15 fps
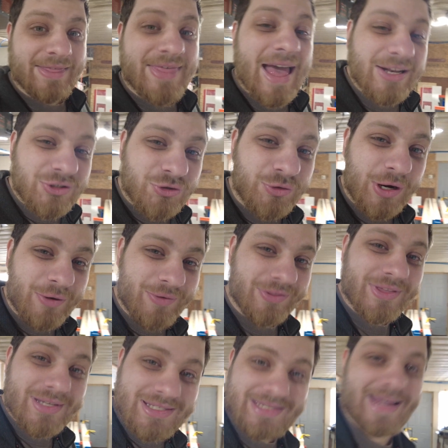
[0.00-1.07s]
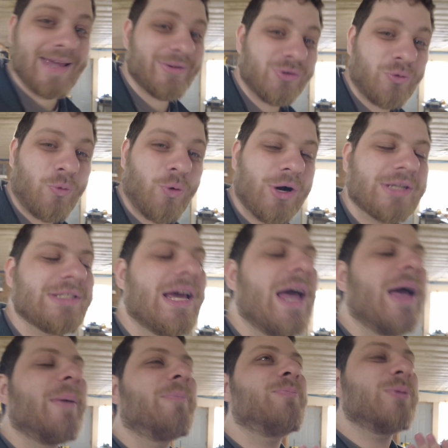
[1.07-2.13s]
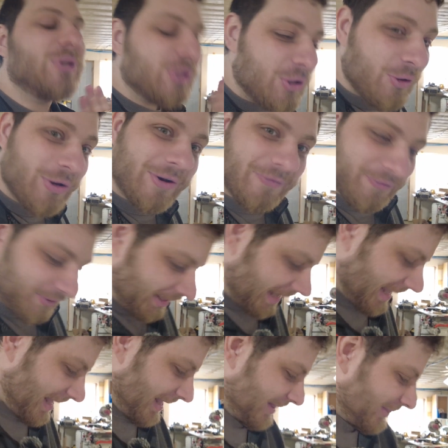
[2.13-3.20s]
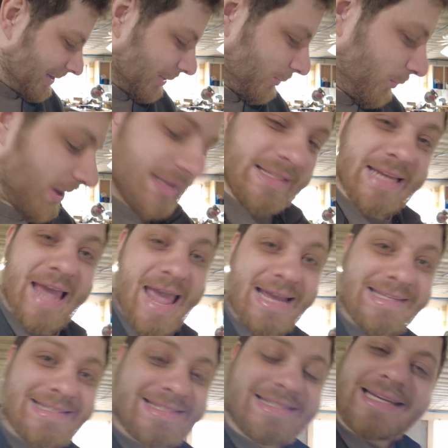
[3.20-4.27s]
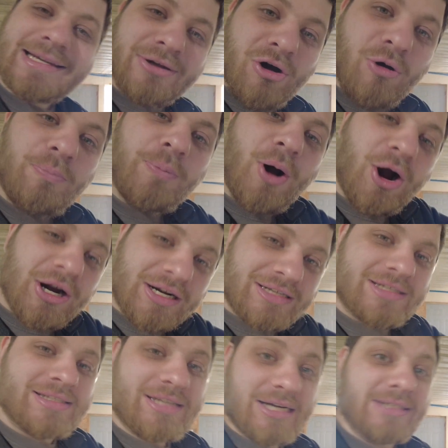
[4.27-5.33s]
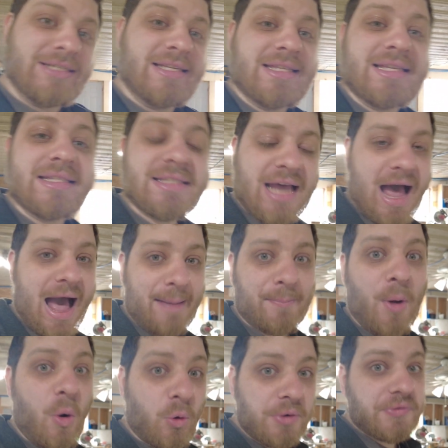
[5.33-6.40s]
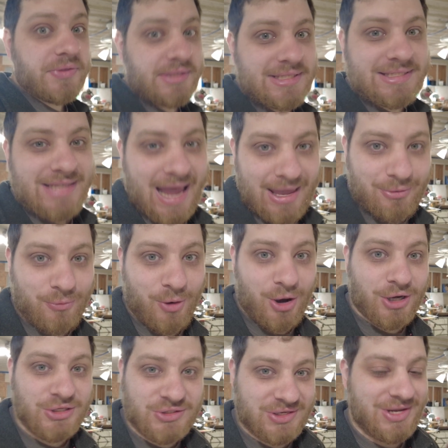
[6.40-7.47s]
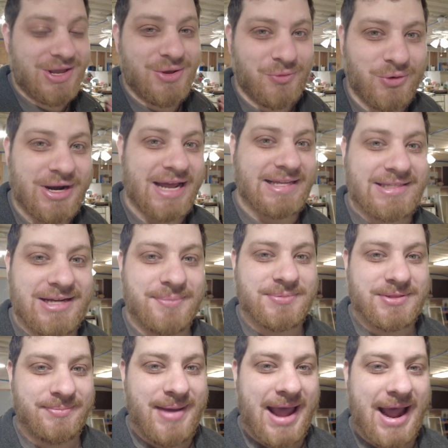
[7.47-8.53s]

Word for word: That trick with the sand worked beautifully. There wasn't a single part stuck to the top or the sidewalls when I dumped them